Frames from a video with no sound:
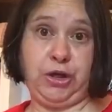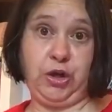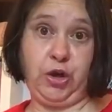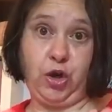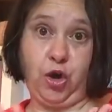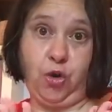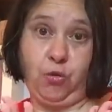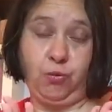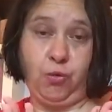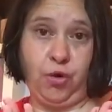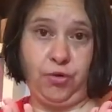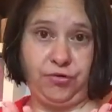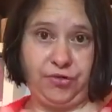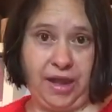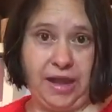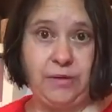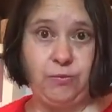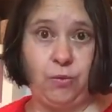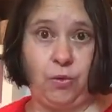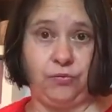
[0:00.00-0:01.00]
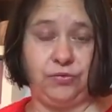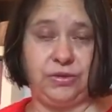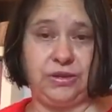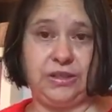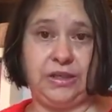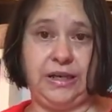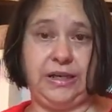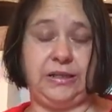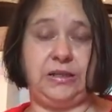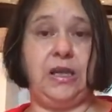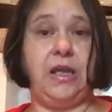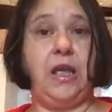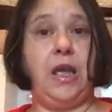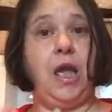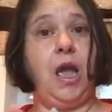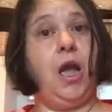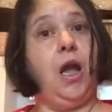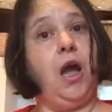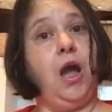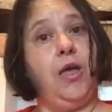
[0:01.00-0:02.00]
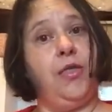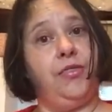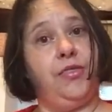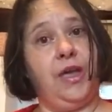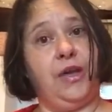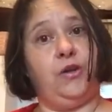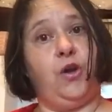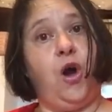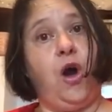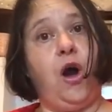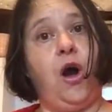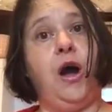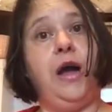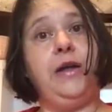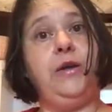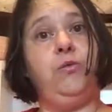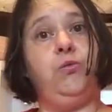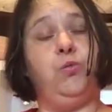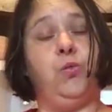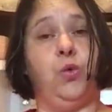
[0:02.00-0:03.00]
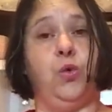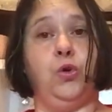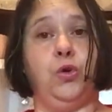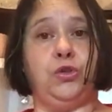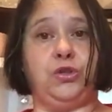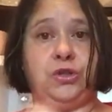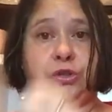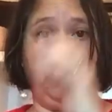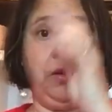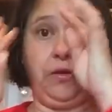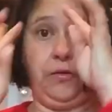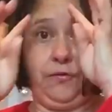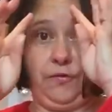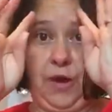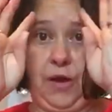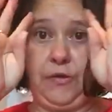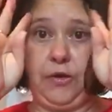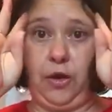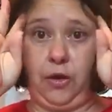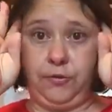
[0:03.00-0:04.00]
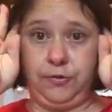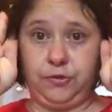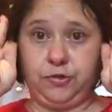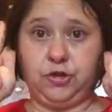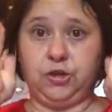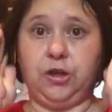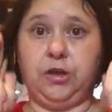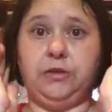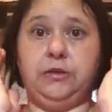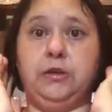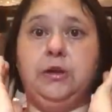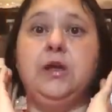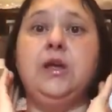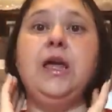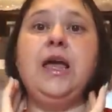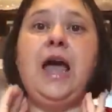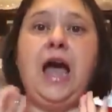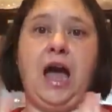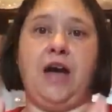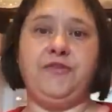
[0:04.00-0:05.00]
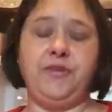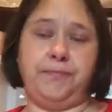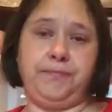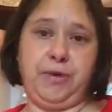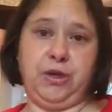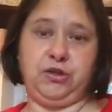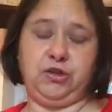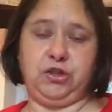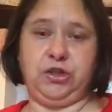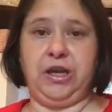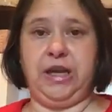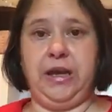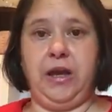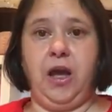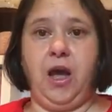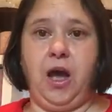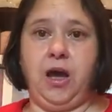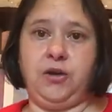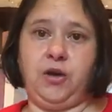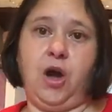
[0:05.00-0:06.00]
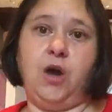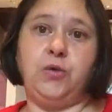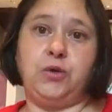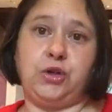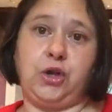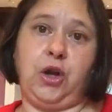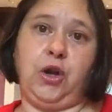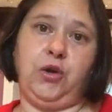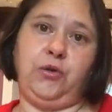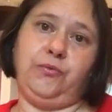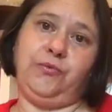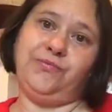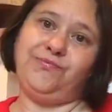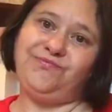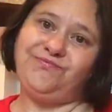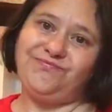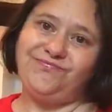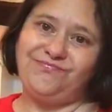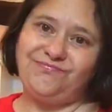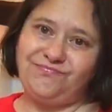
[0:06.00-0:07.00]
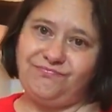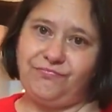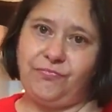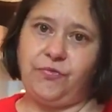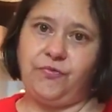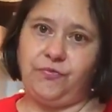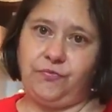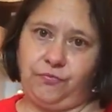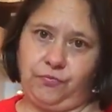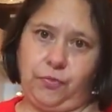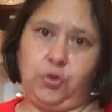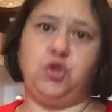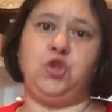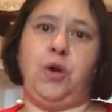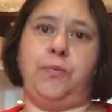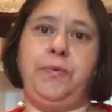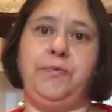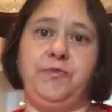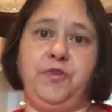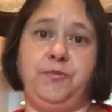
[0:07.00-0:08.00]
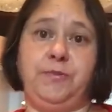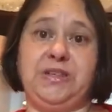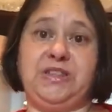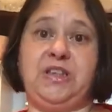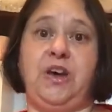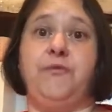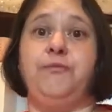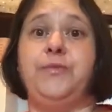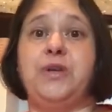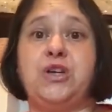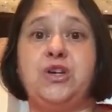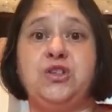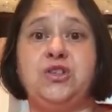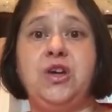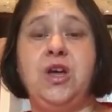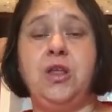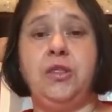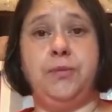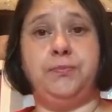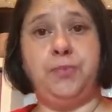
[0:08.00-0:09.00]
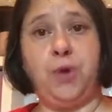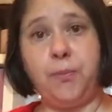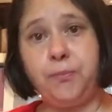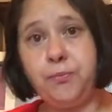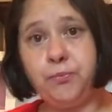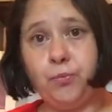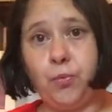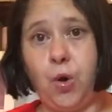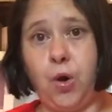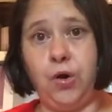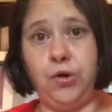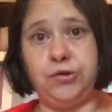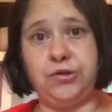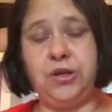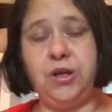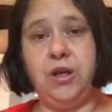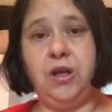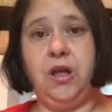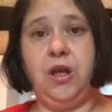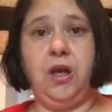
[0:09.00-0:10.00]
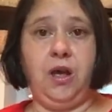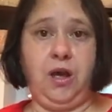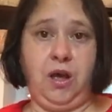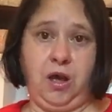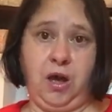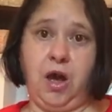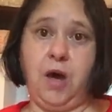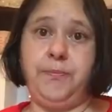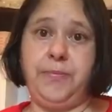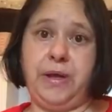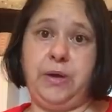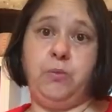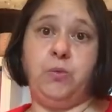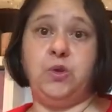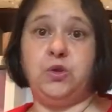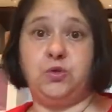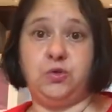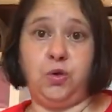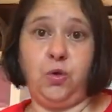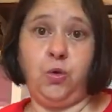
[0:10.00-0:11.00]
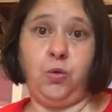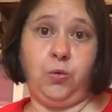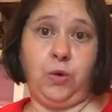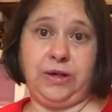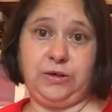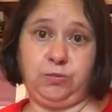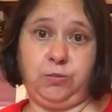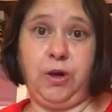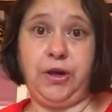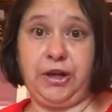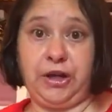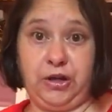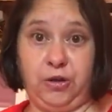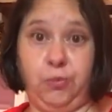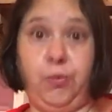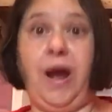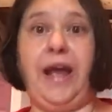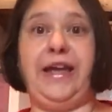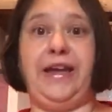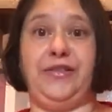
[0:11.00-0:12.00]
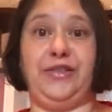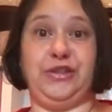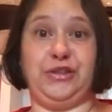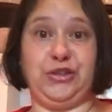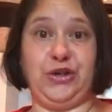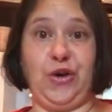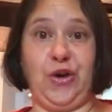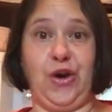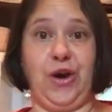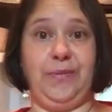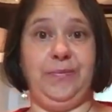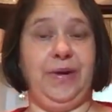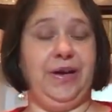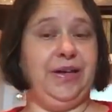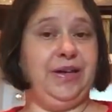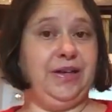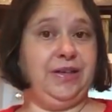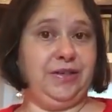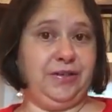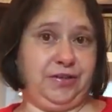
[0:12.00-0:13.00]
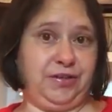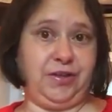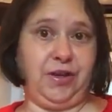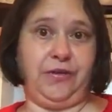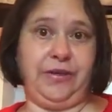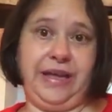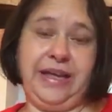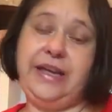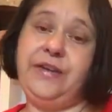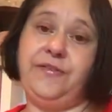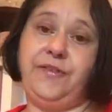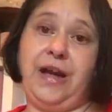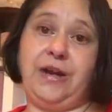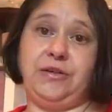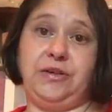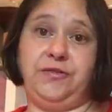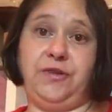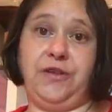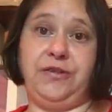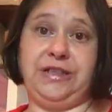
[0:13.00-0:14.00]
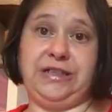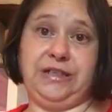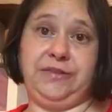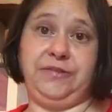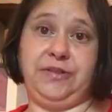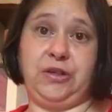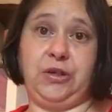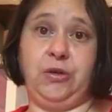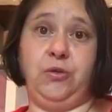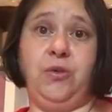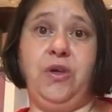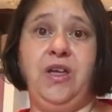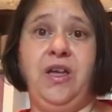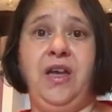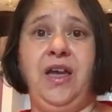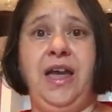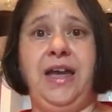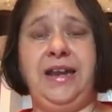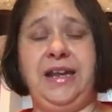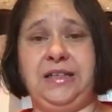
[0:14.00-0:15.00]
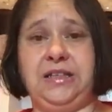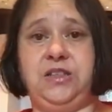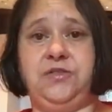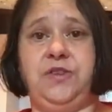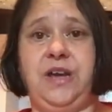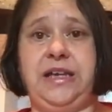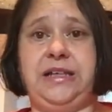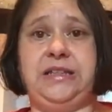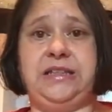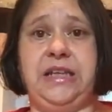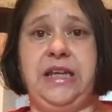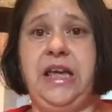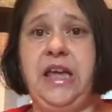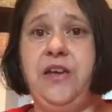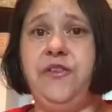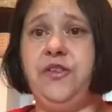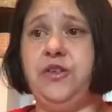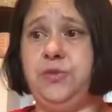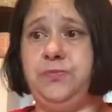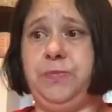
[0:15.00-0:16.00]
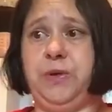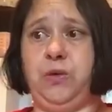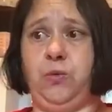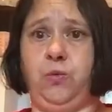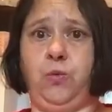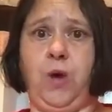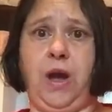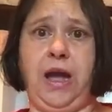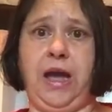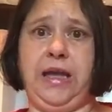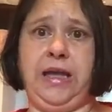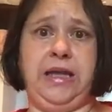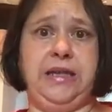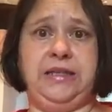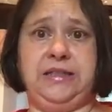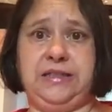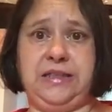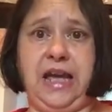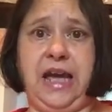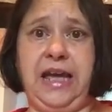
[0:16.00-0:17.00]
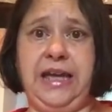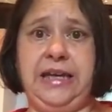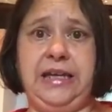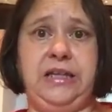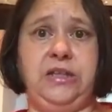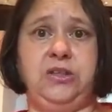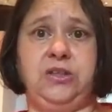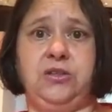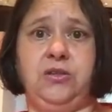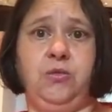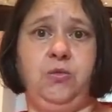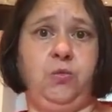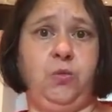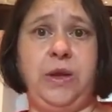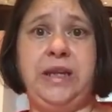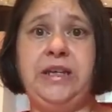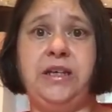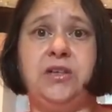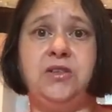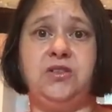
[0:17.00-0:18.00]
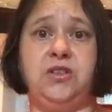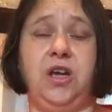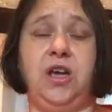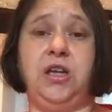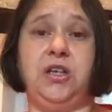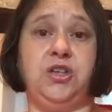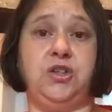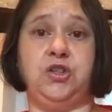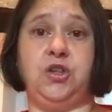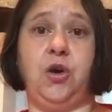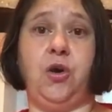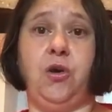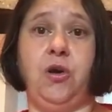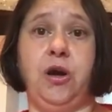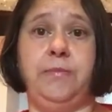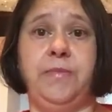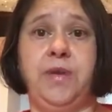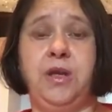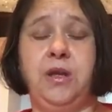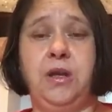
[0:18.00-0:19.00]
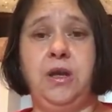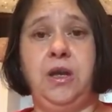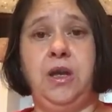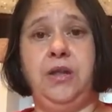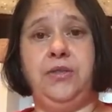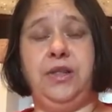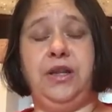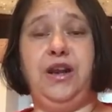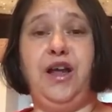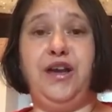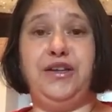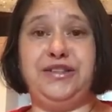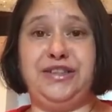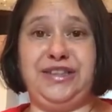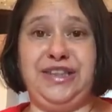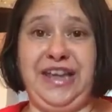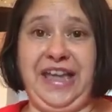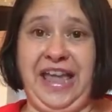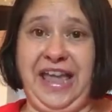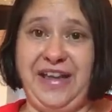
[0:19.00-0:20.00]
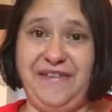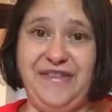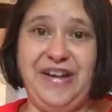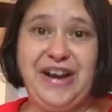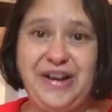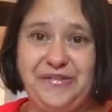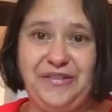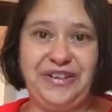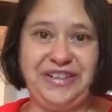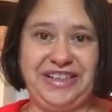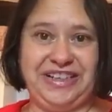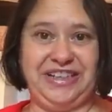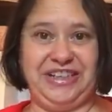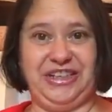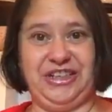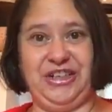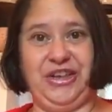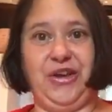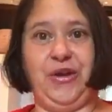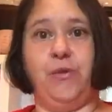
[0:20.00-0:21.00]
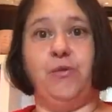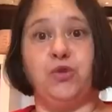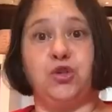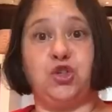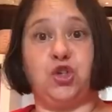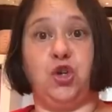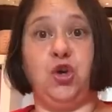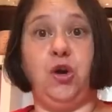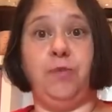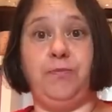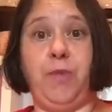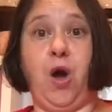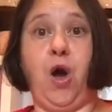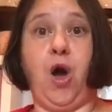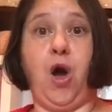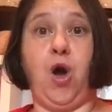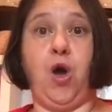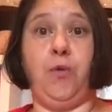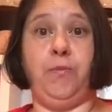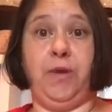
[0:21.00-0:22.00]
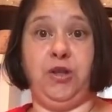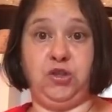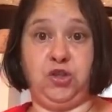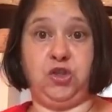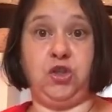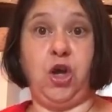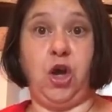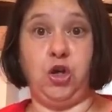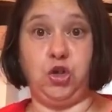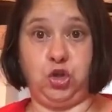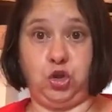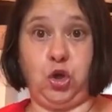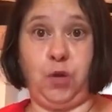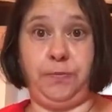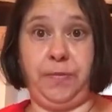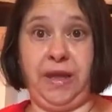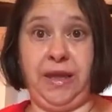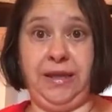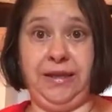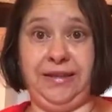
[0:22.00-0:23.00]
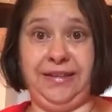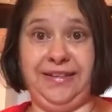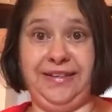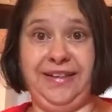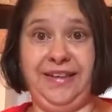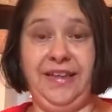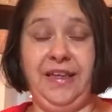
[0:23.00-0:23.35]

had got what they wanted. Then I would very often have a budget and I would go shopping for myself, because the problem was hubby was always working away at the time, so he found it very difficult. And let's face it, if he's been away days, weeks at a time, the last thing he really wanted to do was come home and start shopping.